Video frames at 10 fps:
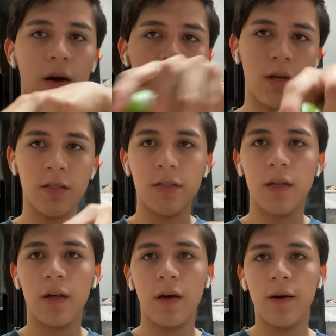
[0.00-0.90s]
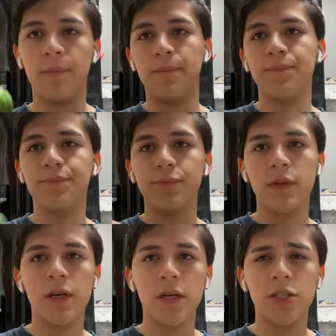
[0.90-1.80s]
onto the
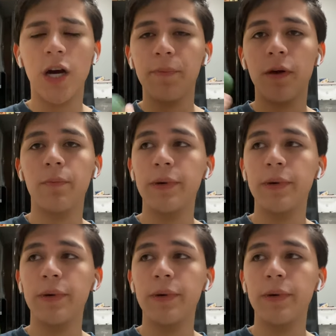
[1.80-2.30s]
chopped up